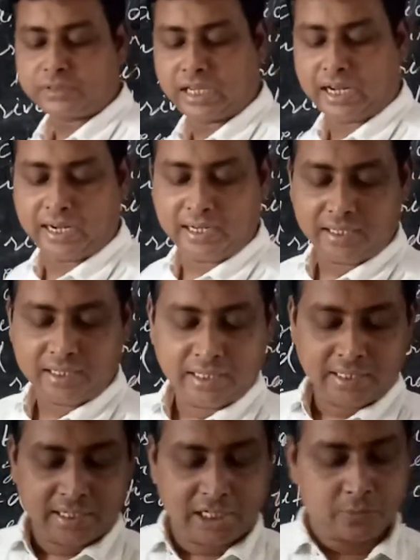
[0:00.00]
and
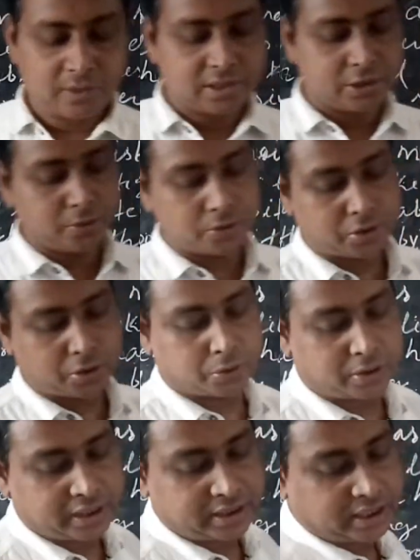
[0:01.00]
it was used
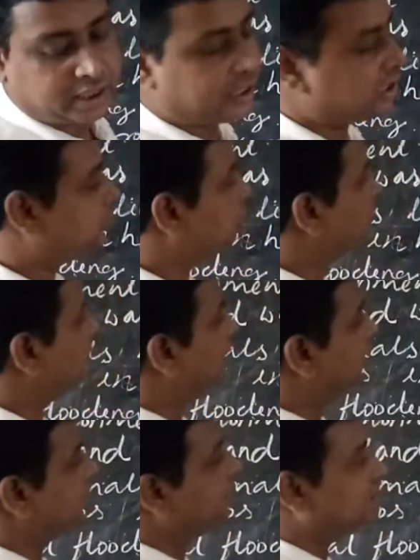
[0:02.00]
to dig the earth for
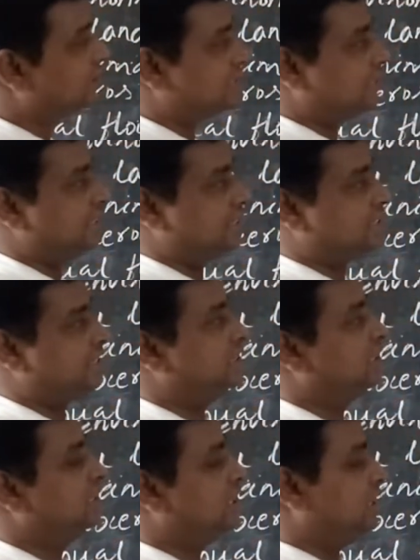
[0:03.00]
planting
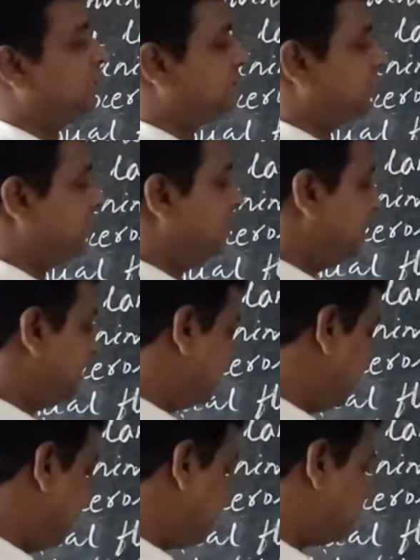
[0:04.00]
seeds.
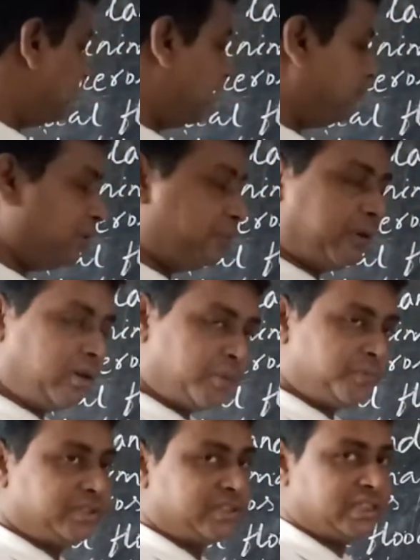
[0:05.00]
Understand? That's why people
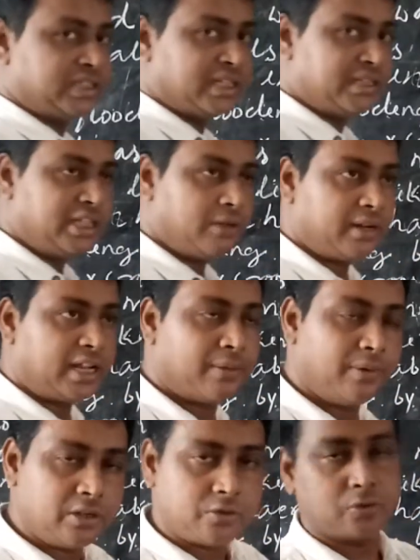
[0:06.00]
of this region, they were
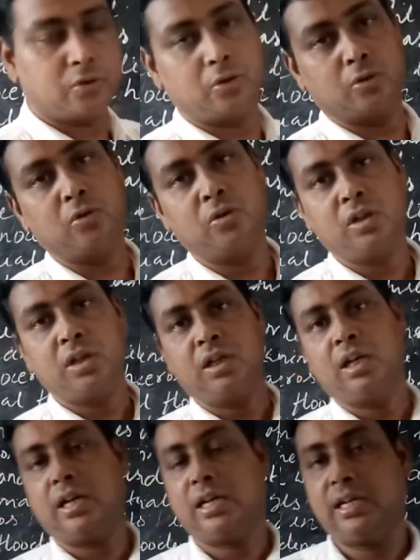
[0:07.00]
able to grow
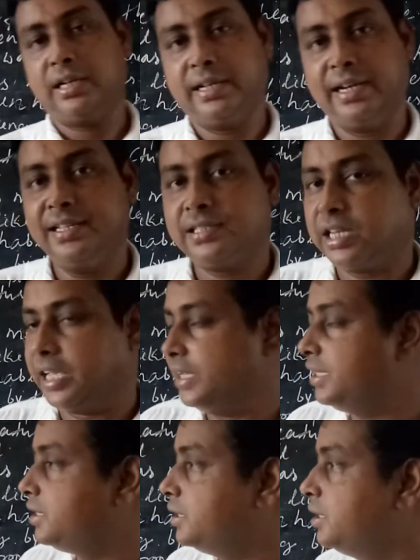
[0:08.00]
grains
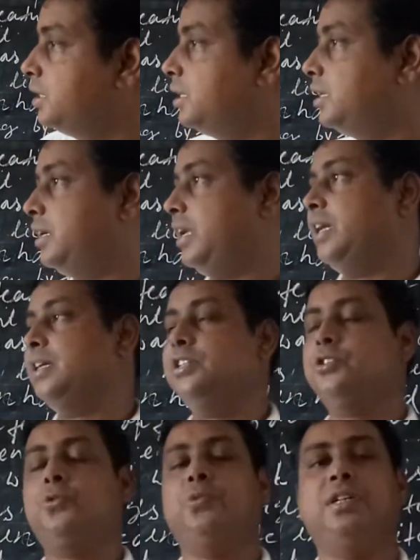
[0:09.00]
like
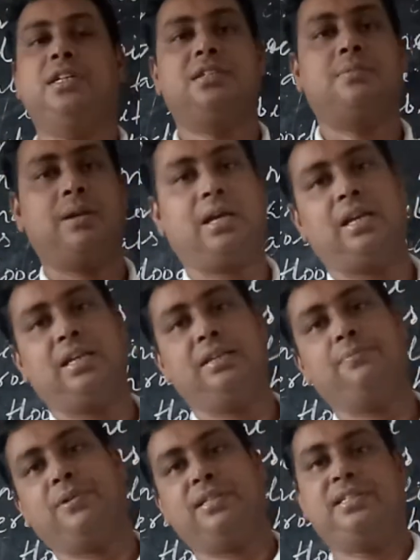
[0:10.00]
rice, wheat,
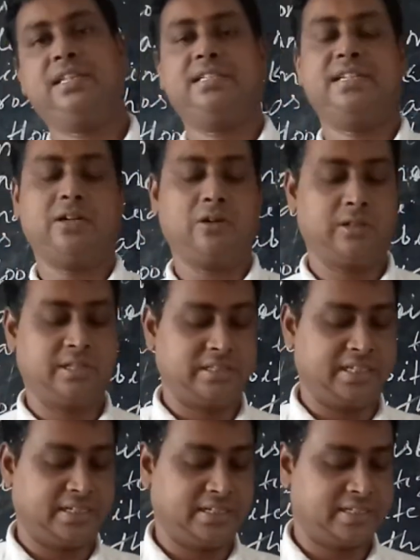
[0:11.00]
barley, pulses, and all the
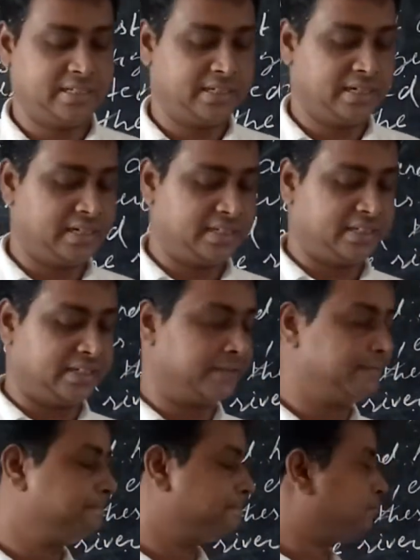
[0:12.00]
things. Understand?
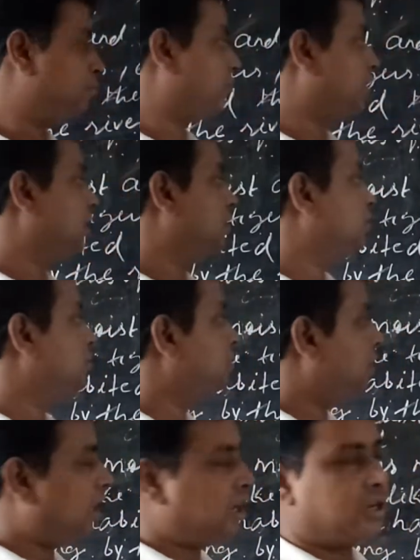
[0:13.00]
So
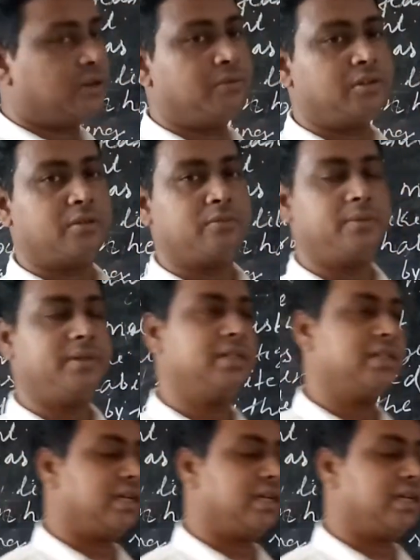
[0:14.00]
now we will